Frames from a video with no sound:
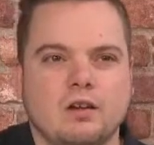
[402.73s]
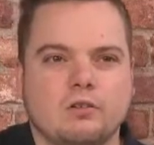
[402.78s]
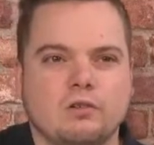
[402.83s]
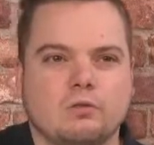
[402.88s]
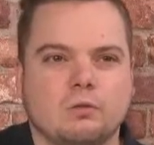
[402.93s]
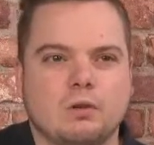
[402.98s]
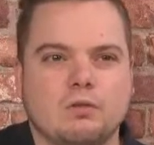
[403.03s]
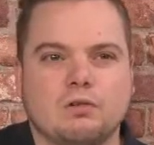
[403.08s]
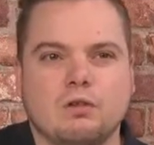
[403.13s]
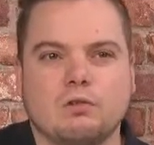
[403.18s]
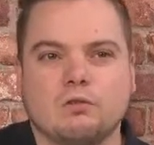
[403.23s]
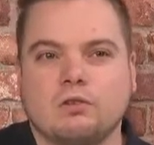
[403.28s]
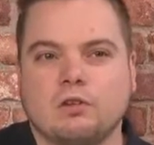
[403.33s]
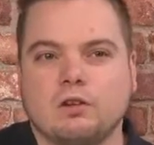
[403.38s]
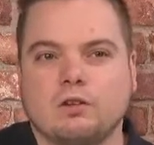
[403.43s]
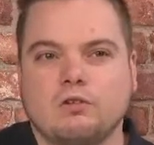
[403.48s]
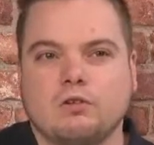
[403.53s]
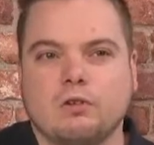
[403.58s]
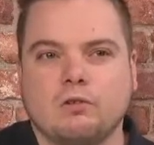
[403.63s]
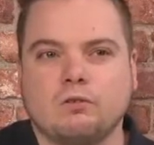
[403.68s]
So we've looked at
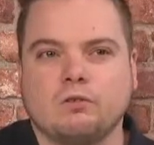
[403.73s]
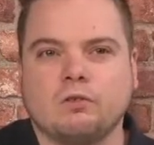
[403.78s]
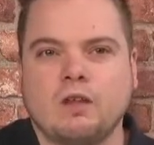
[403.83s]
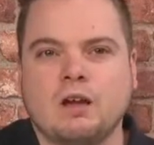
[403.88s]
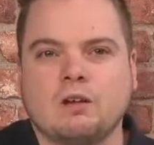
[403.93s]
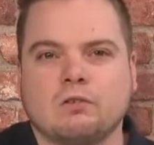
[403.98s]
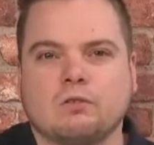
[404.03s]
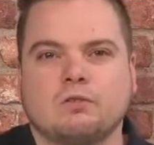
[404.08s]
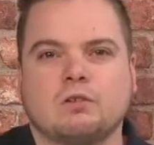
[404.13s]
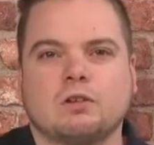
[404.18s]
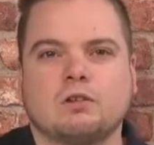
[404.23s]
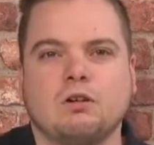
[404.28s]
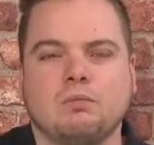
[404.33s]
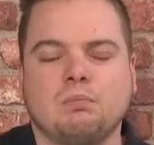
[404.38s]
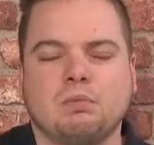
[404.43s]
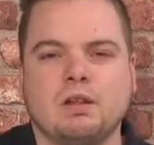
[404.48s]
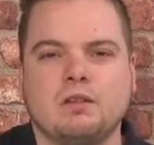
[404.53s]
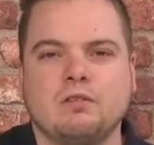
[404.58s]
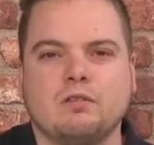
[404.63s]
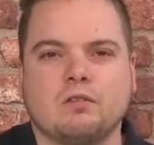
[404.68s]
the two styles of the
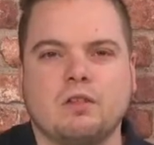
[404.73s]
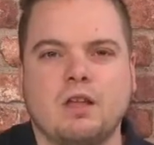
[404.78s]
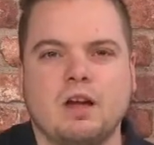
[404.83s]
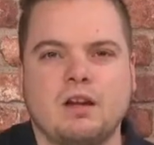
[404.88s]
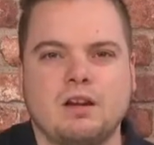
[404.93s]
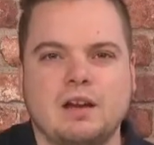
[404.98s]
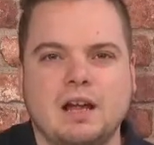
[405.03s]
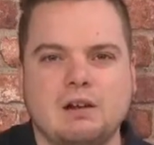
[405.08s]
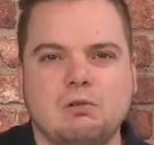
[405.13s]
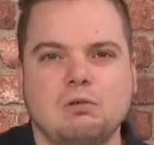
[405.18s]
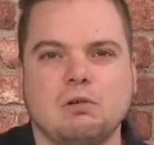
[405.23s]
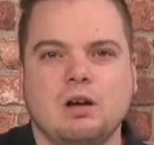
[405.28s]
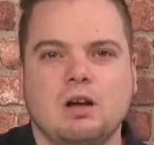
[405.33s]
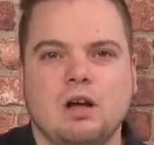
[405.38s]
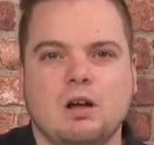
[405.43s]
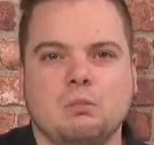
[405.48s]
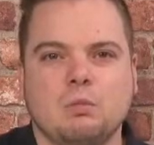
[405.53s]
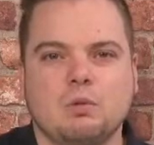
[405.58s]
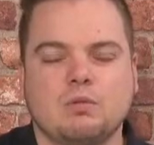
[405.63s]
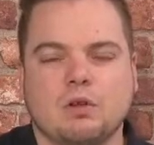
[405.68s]
couplings there now.
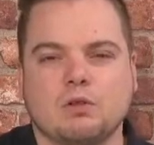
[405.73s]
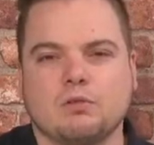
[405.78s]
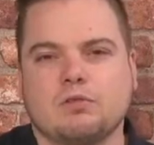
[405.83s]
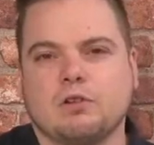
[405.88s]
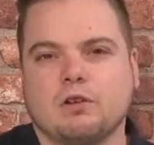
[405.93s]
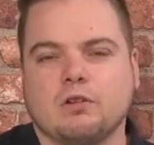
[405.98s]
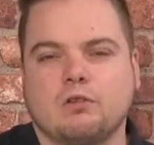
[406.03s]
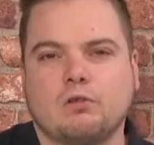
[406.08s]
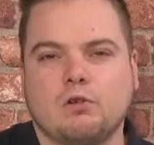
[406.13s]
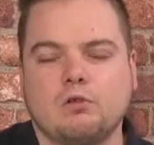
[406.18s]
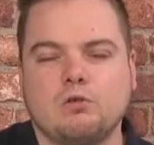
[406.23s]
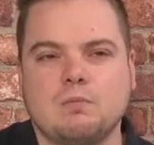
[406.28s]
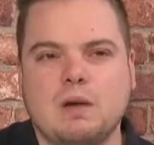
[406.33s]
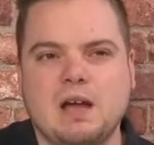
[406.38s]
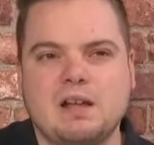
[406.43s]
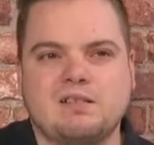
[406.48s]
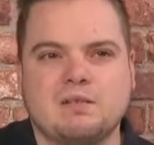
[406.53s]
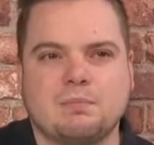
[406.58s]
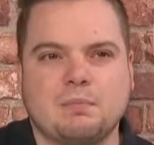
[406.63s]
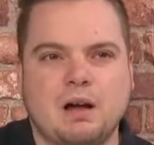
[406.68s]
We've looked at the two
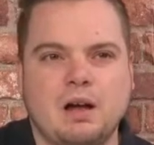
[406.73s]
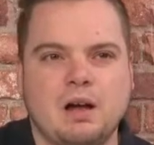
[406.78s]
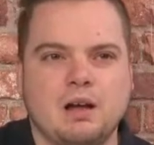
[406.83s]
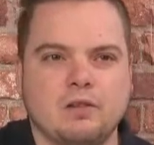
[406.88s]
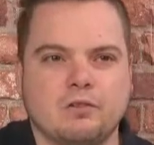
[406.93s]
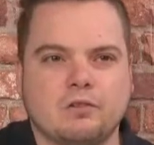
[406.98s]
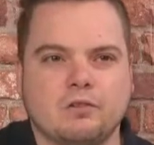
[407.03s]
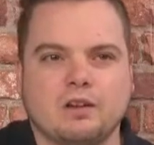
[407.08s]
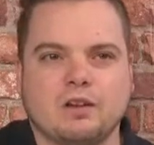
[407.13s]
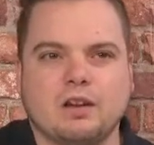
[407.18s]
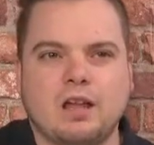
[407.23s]
major parts.